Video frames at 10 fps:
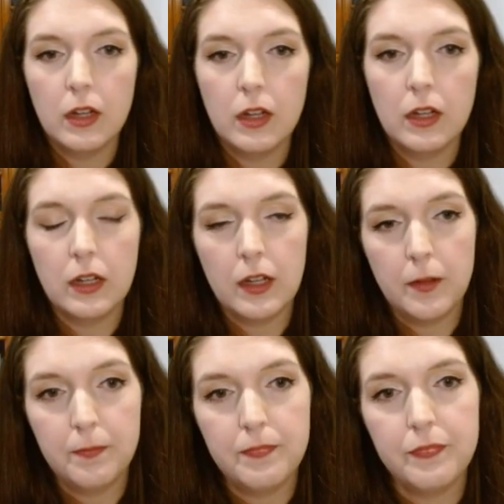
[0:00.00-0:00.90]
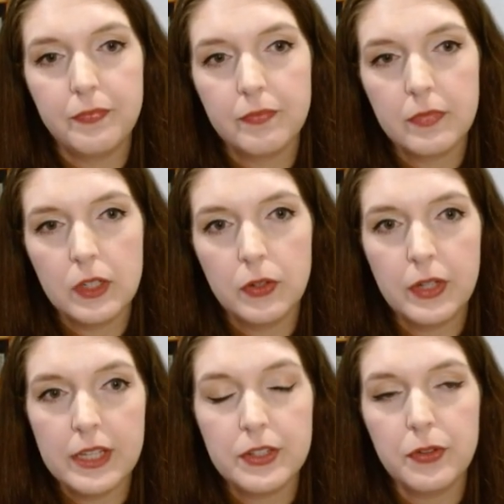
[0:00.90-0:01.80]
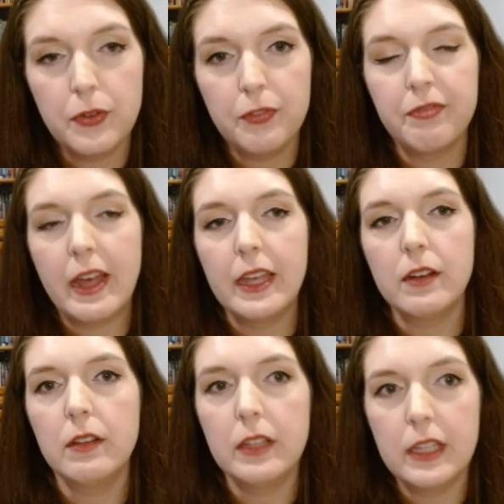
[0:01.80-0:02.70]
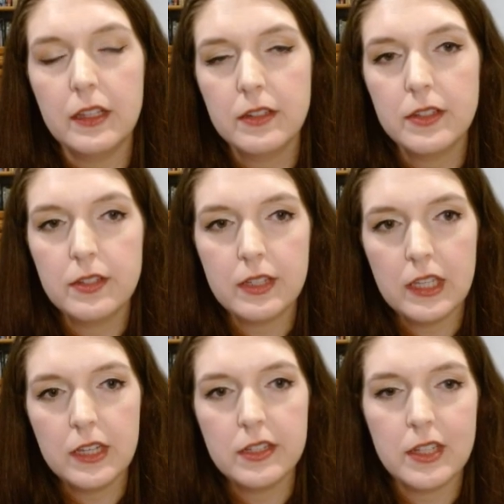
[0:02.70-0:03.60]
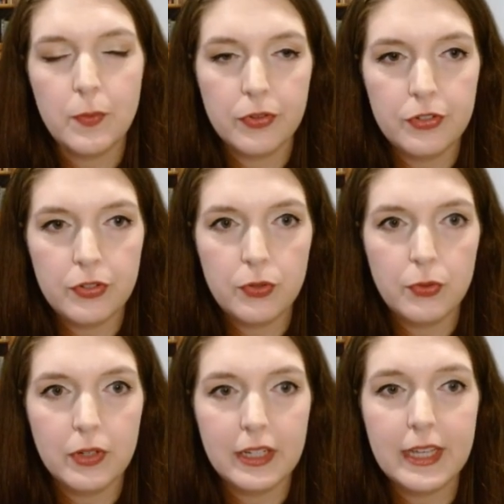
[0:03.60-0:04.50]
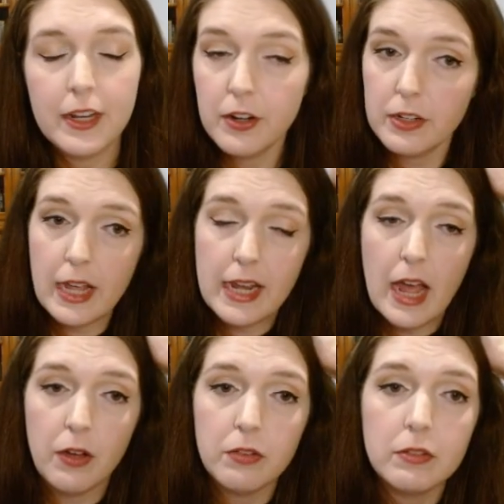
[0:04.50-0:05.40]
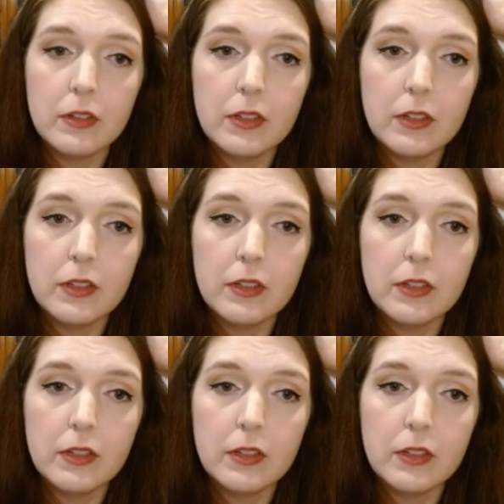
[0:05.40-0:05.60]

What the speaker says: Okay, so finally C is able to get her knight out.